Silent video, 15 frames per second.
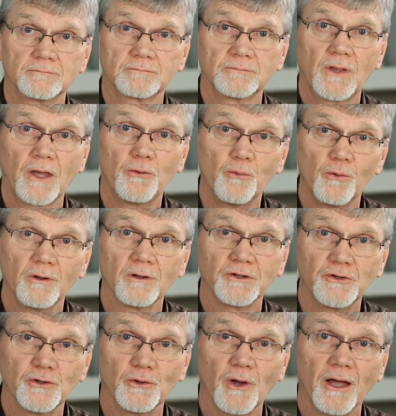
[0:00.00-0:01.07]
They really
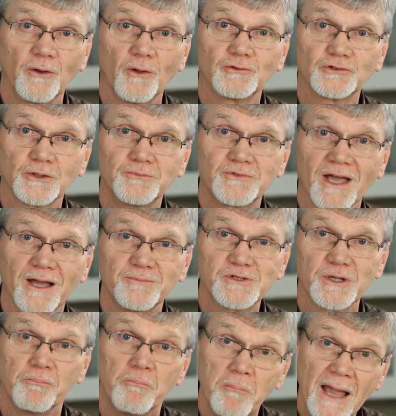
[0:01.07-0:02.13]
do. I know sometimes
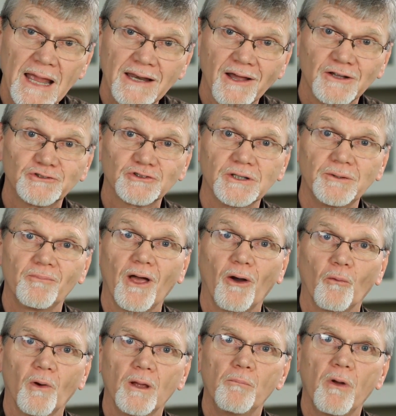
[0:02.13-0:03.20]
it may not seem
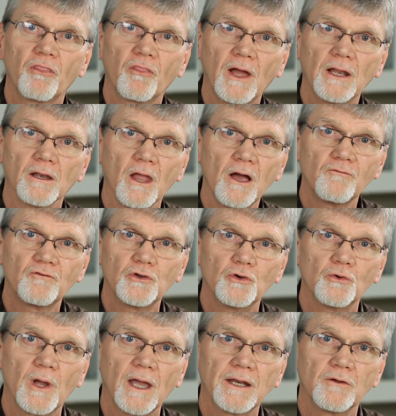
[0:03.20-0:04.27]
that way, but they love
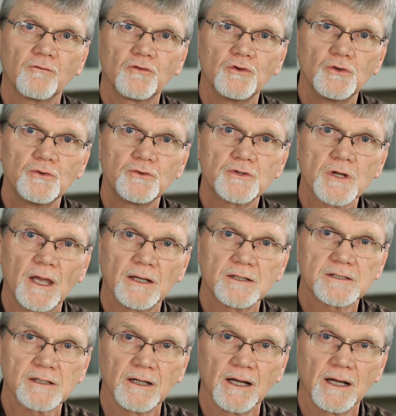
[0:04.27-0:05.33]
you. And if you
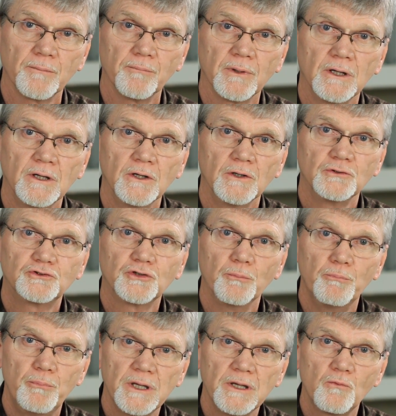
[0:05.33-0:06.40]
take time to
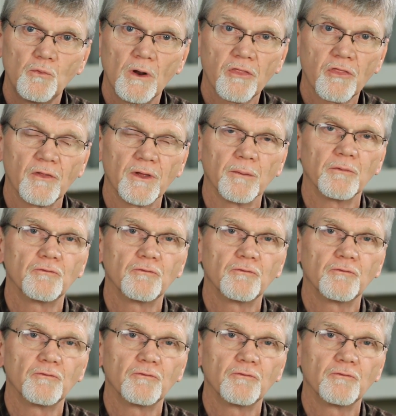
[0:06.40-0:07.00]
be with them,